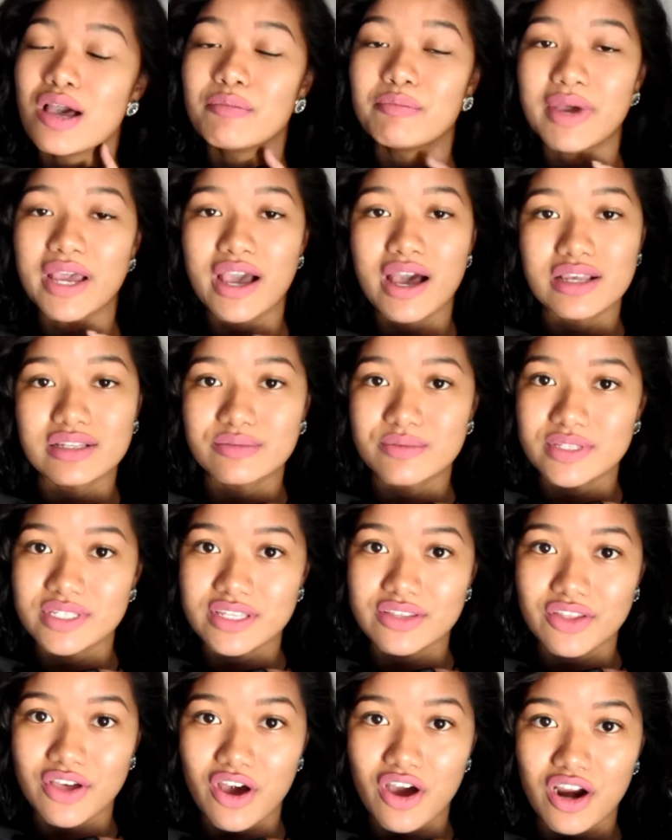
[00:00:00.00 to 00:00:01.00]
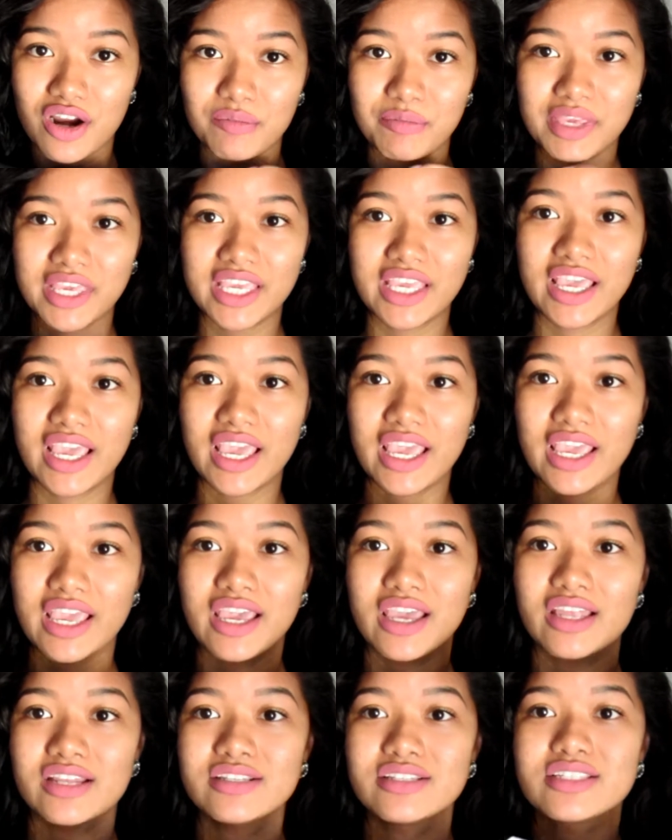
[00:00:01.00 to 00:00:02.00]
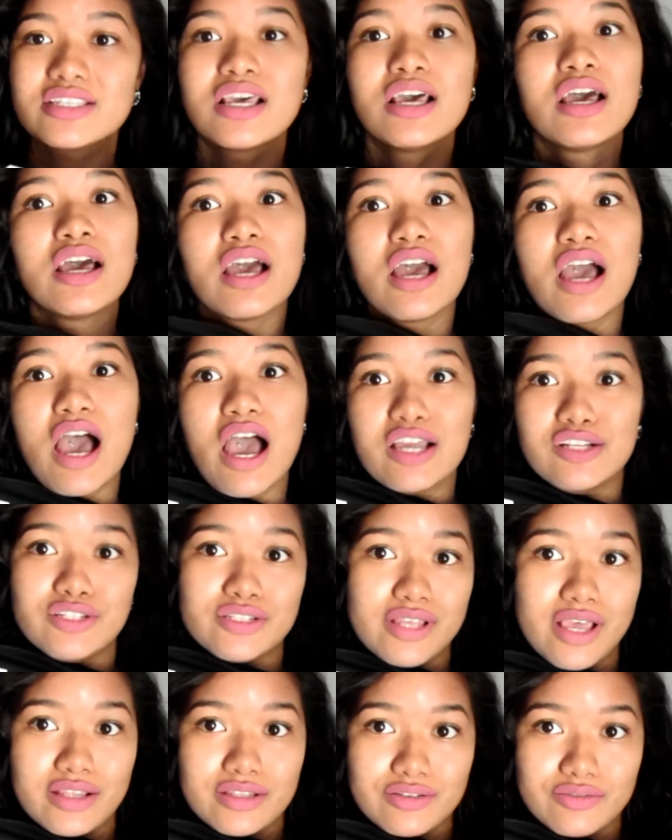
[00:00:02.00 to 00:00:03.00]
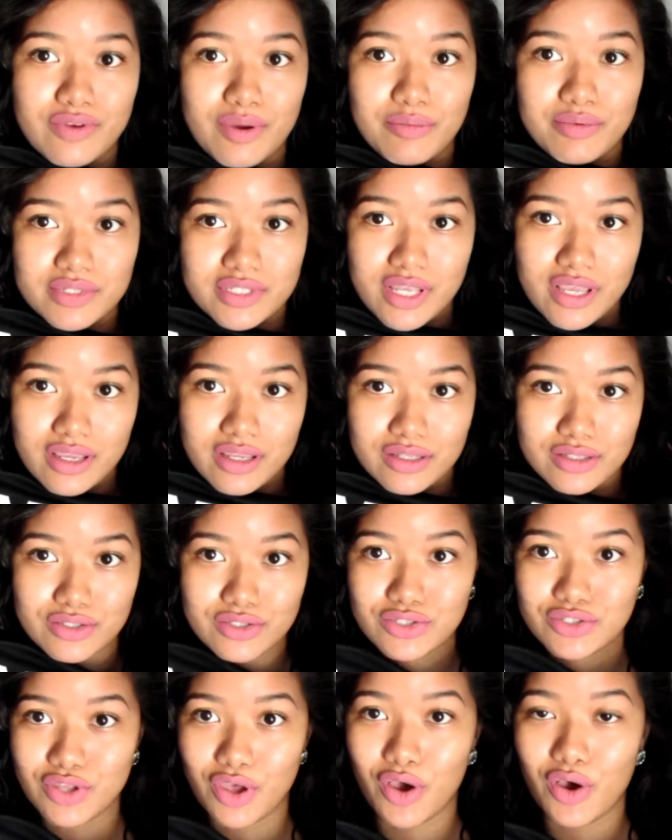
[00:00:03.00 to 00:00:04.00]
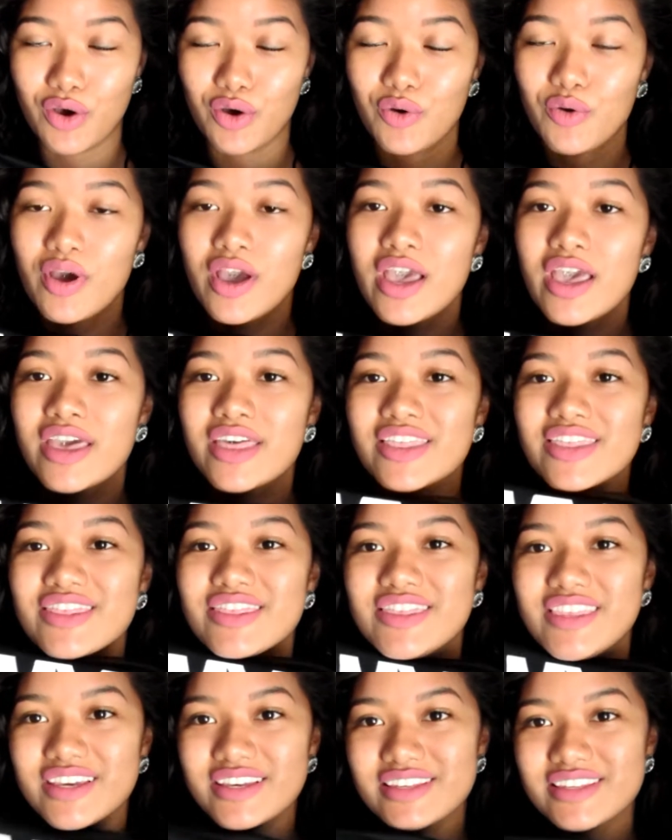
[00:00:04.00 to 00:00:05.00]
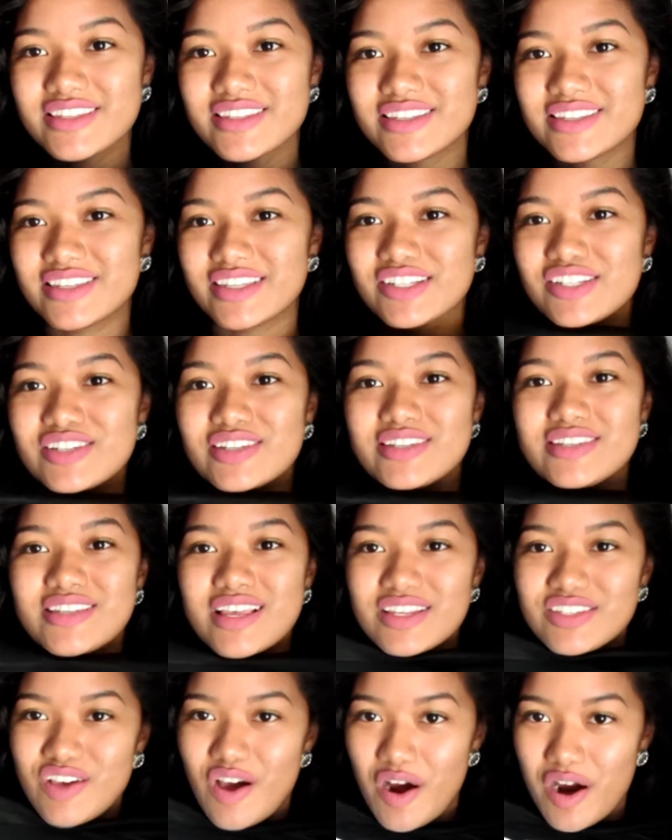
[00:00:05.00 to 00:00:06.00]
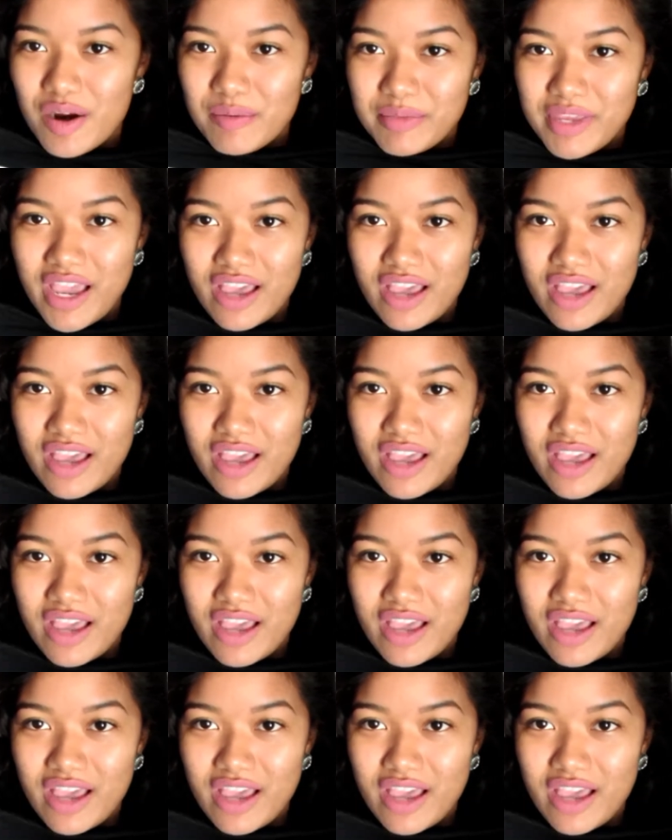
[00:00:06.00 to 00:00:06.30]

my husband's in the Army and I just had to represent. So this just says Army.